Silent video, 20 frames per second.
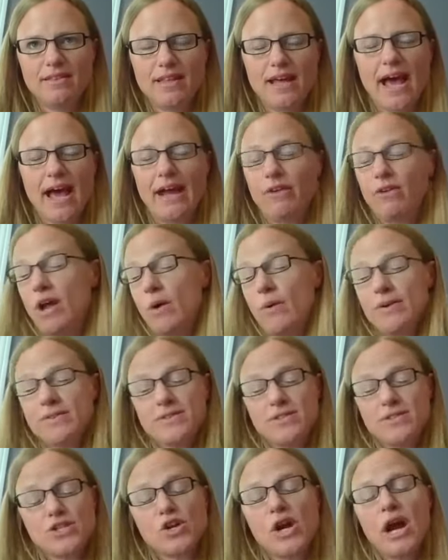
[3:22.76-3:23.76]
I don't know how
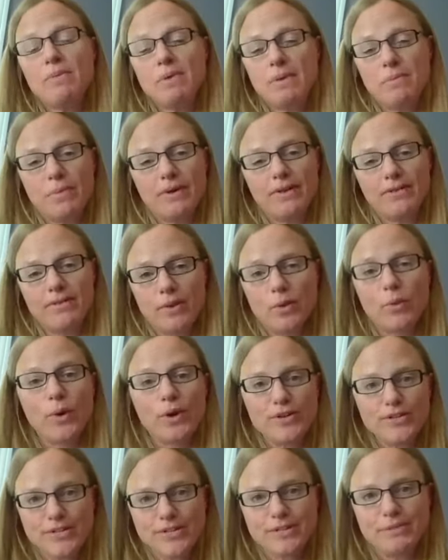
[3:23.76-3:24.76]
else to describe it, but the
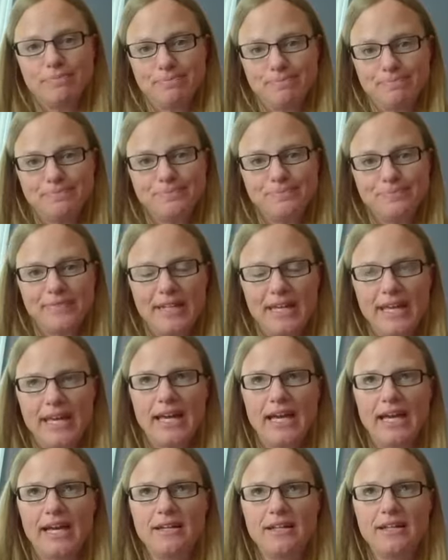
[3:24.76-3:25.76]
worst
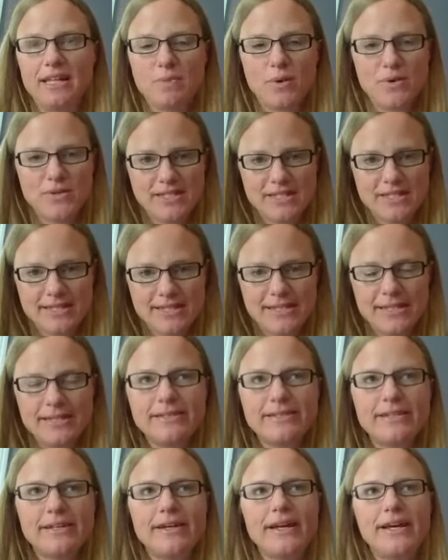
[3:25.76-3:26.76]
and the most
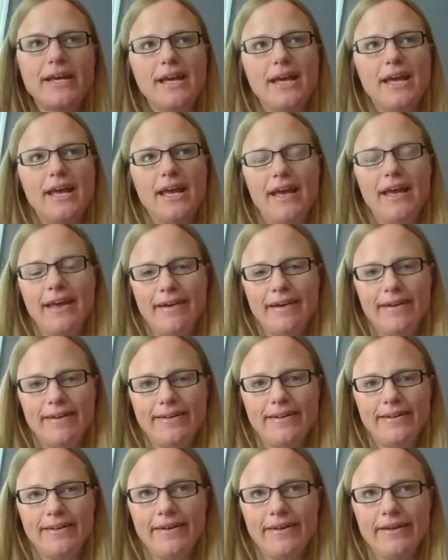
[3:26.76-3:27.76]
distant
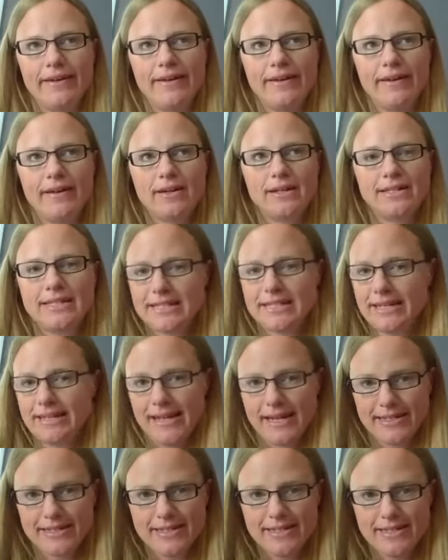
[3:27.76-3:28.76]
and
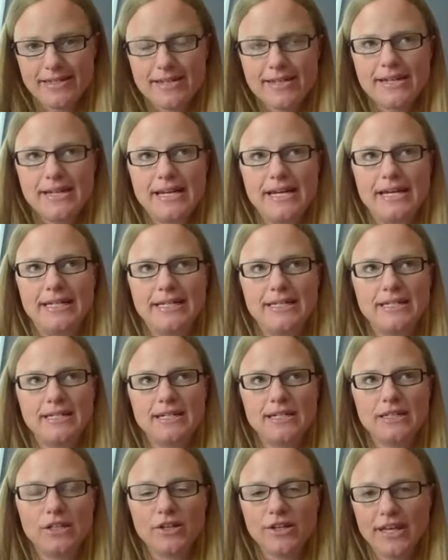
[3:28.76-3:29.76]
disconnected and
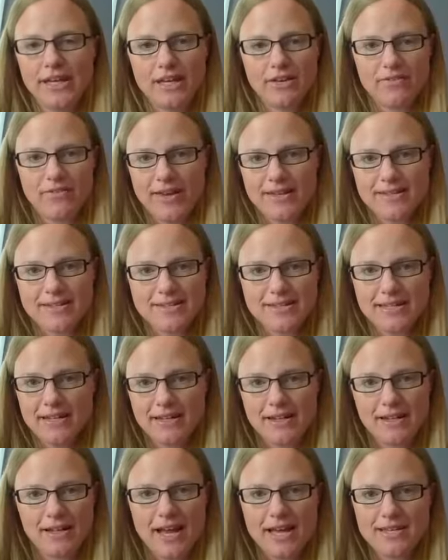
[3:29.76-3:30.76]
looking at faces on
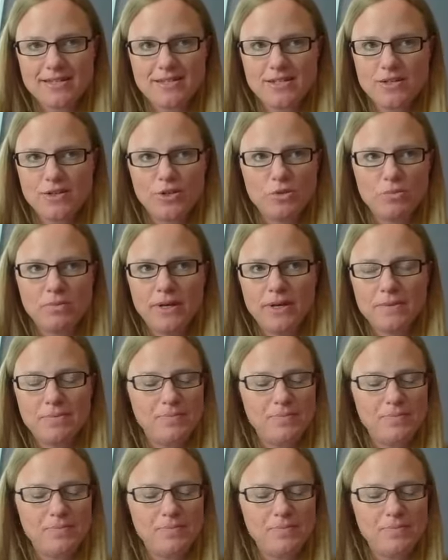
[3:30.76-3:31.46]
a class Zoom